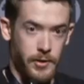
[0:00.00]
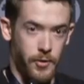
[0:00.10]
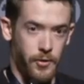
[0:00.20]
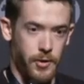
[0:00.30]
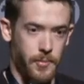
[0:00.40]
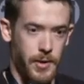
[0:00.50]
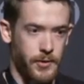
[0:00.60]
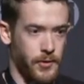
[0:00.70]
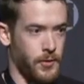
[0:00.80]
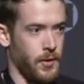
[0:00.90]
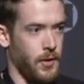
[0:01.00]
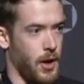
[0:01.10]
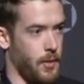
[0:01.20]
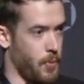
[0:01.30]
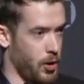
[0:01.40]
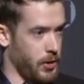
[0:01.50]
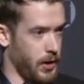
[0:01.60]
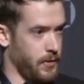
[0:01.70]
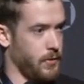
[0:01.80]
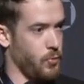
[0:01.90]
internal commits on
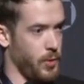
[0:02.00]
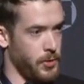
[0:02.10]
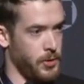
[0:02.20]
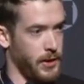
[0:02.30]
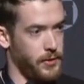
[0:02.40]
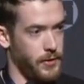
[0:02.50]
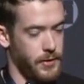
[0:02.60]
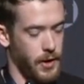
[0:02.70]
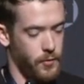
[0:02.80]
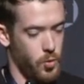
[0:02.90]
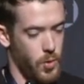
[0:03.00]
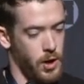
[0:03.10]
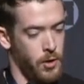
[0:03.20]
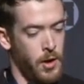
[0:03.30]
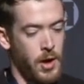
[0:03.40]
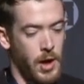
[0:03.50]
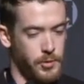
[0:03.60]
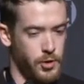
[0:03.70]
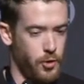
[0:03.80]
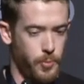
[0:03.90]
Git. We've been testing this out for a while. I'm
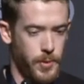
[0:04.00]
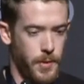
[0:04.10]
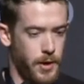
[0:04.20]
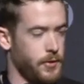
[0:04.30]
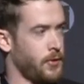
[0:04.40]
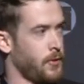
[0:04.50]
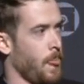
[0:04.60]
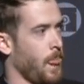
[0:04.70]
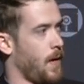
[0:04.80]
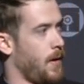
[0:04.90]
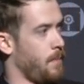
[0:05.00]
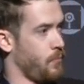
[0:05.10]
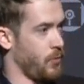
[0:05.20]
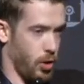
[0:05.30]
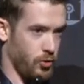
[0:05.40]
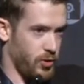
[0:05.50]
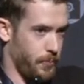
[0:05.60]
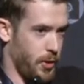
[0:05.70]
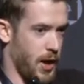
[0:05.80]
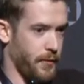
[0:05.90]
sure there'll be bugs. The code's
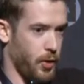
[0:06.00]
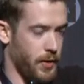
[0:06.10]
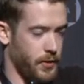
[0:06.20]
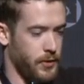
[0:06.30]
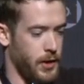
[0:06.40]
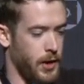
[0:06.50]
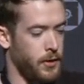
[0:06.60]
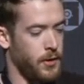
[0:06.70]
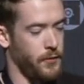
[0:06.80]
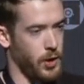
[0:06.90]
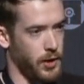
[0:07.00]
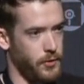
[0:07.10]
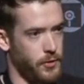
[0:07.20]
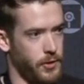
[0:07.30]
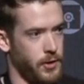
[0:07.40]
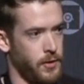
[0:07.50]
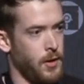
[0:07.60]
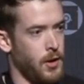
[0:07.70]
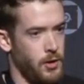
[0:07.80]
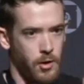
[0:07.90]
up live. I'll have it at the end. If you guys use it,
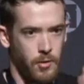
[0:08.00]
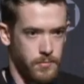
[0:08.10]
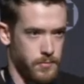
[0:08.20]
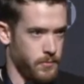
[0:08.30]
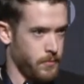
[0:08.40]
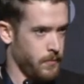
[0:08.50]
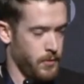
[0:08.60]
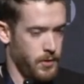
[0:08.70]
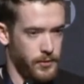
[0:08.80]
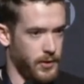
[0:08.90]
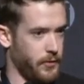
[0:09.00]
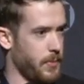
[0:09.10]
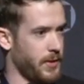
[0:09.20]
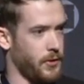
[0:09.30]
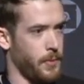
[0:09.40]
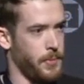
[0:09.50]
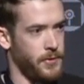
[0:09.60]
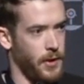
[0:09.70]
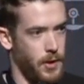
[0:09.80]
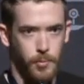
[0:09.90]
if something messes up in
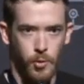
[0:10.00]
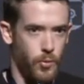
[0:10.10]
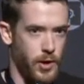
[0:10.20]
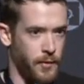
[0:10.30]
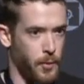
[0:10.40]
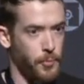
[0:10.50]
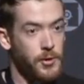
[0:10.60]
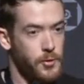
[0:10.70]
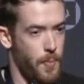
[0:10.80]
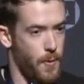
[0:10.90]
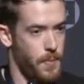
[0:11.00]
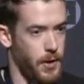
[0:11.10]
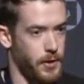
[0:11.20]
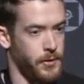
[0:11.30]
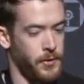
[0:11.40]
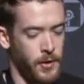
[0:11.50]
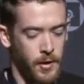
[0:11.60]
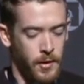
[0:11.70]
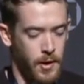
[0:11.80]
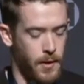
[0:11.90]
setup or whatever, please report bugs.
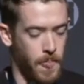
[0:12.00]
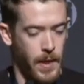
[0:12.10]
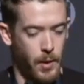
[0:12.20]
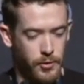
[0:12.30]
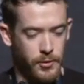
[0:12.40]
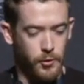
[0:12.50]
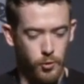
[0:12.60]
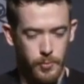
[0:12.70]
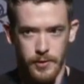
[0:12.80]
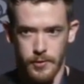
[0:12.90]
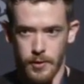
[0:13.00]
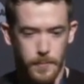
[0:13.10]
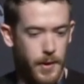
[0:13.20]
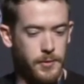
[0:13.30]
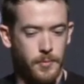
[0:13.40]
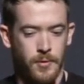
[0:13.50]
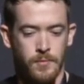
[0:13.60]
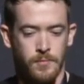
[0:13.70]
I want the tool to be as good as possible.